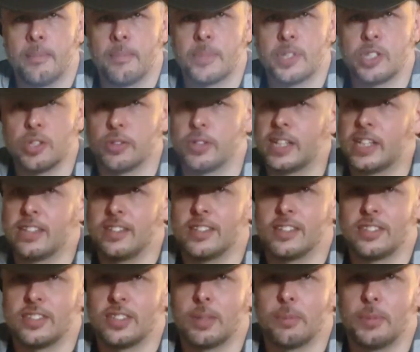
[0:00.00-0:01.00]
So
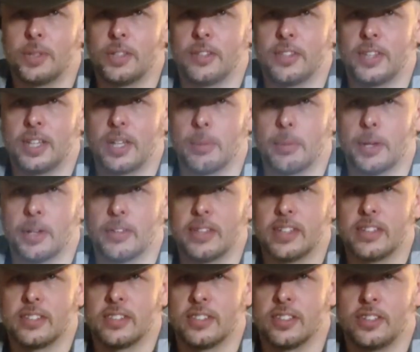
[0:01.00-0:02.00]
that's something to think about.
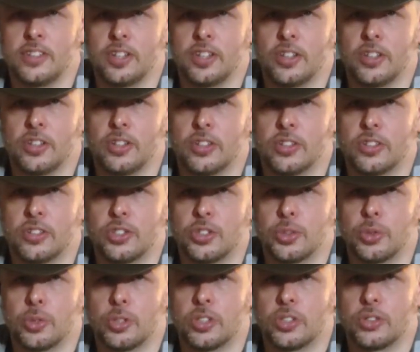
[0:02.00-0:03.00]
That's another
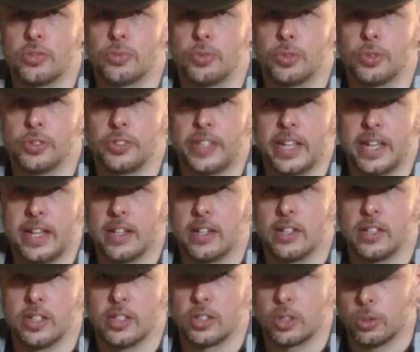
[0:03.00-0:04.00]
source for that
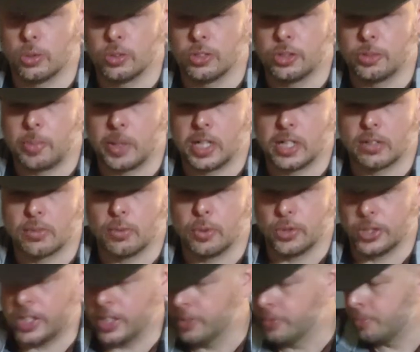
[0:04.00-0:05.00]
cold spark
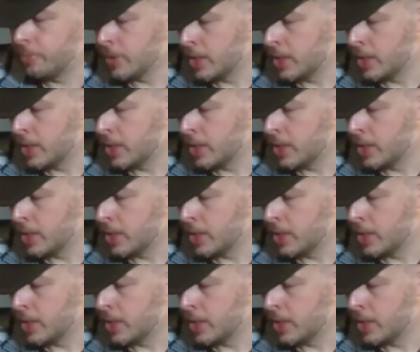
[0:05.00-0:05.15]
for you,